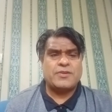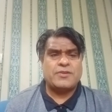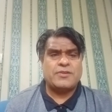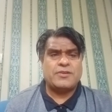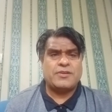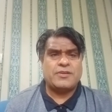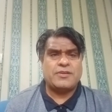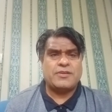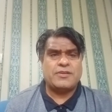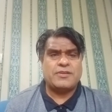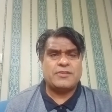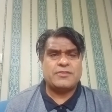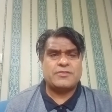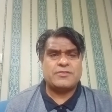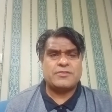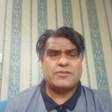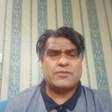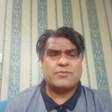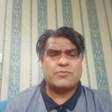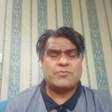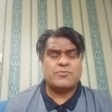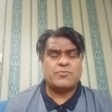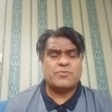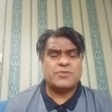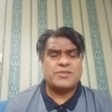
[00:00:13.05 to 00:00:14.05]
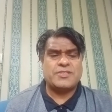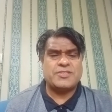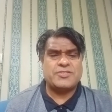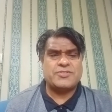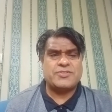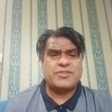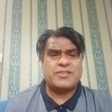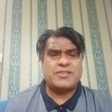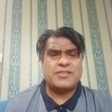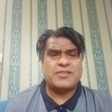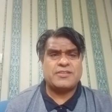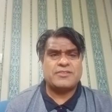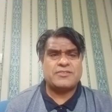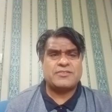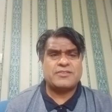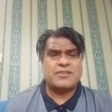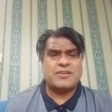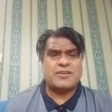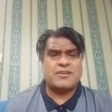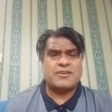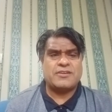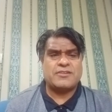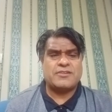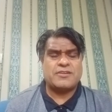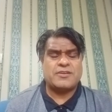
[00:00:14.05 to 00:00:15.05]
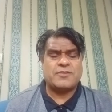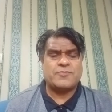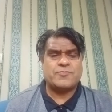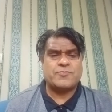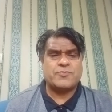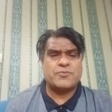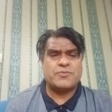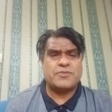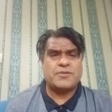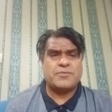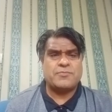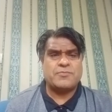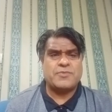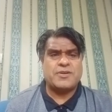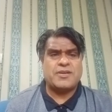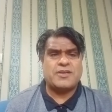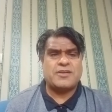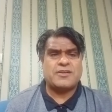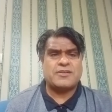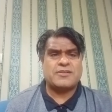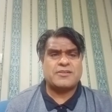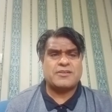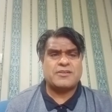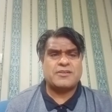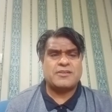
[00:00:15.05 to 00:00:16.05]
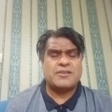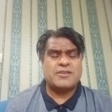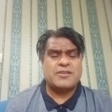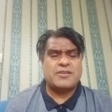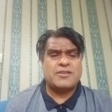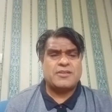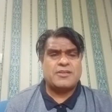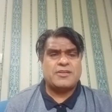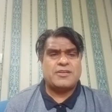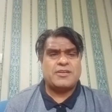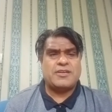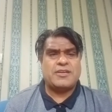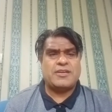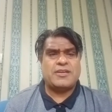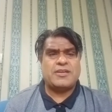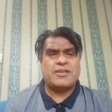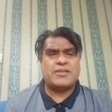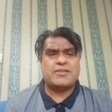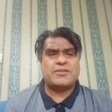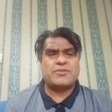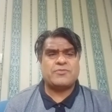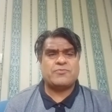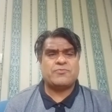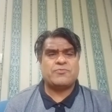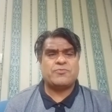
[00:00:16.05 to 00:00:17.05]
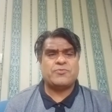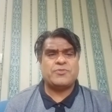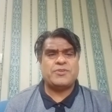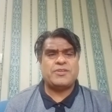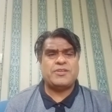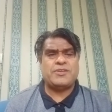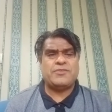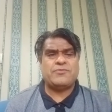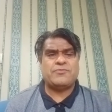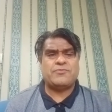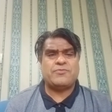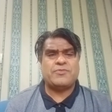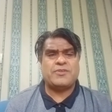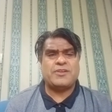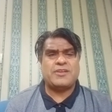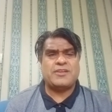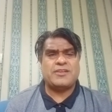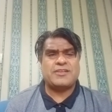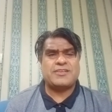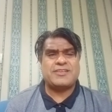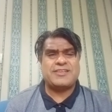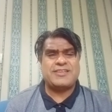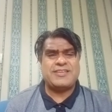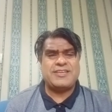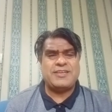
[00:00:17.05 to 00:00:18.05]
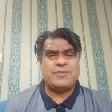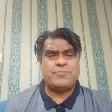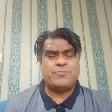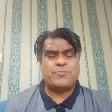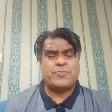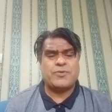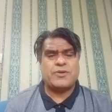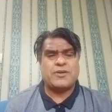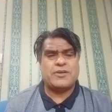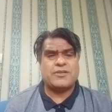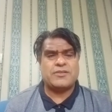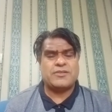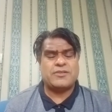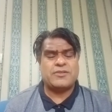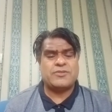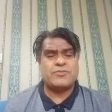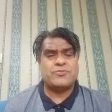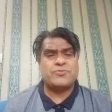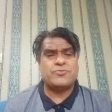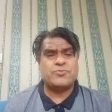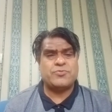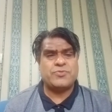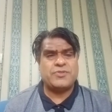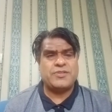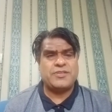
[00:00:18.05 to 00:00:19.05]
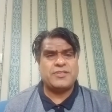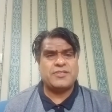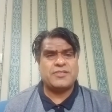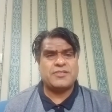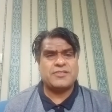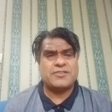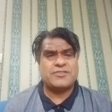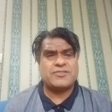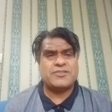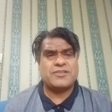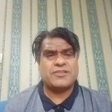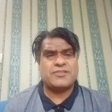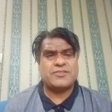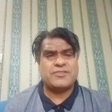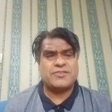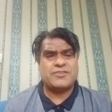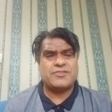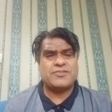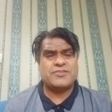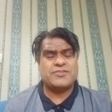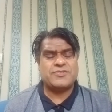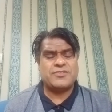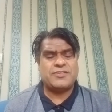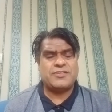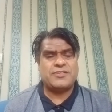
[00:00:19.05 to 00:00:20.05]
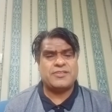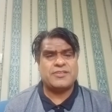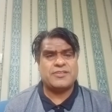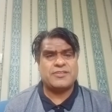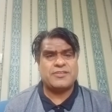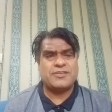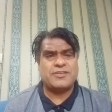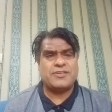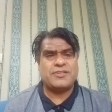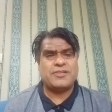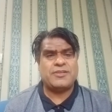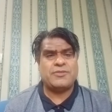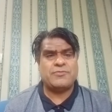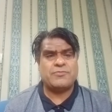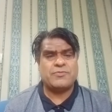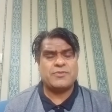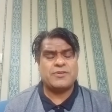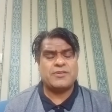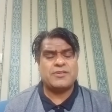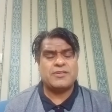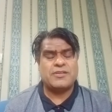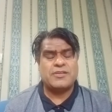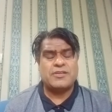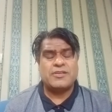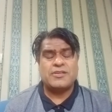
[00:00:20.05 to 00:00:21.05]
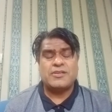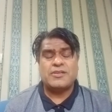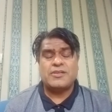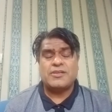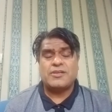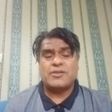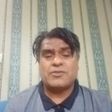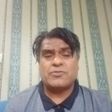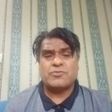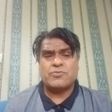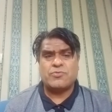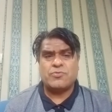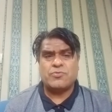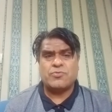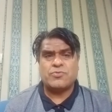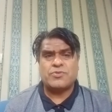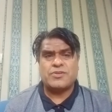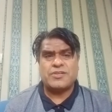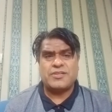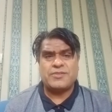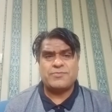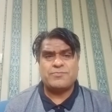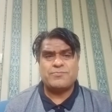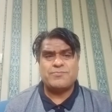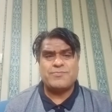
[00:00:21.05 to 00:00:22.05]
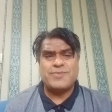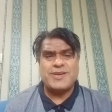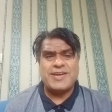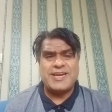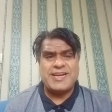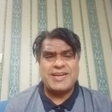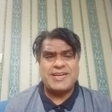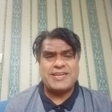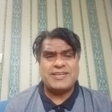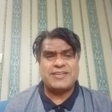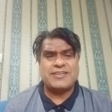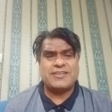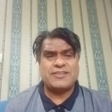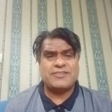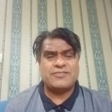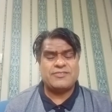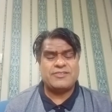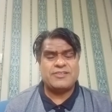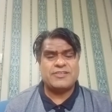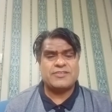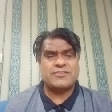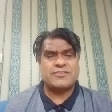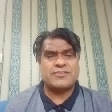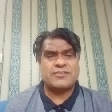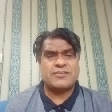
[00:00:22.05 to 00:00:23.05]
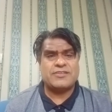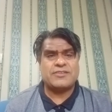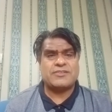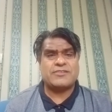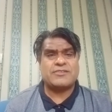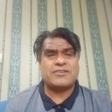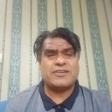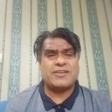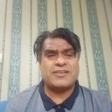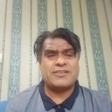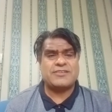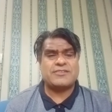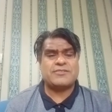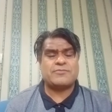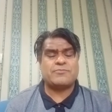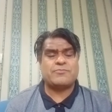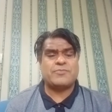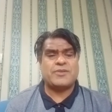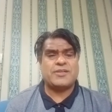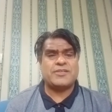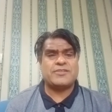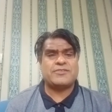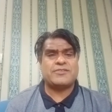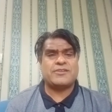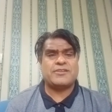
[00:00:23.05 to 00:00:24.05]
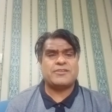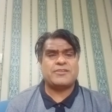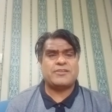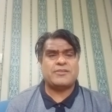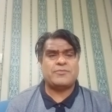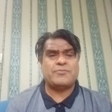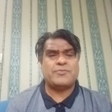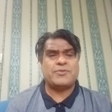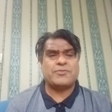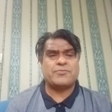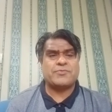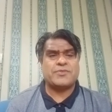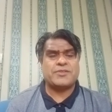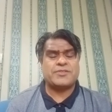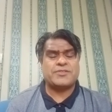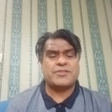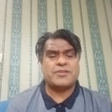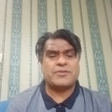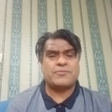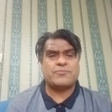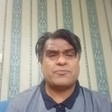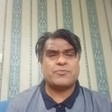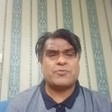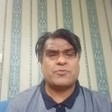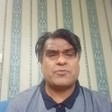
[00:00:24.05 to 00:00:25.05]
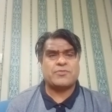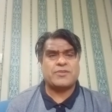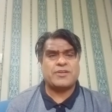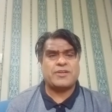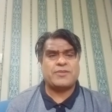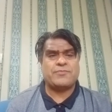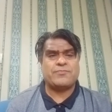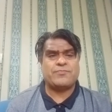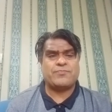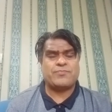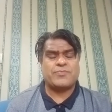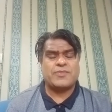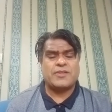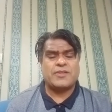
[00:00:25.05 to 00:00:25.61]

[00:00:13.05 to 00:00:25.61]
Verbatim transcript: and uh, our decisions are up to the mark and we will keep on doing such decision even quote banned this current Biden immigration program.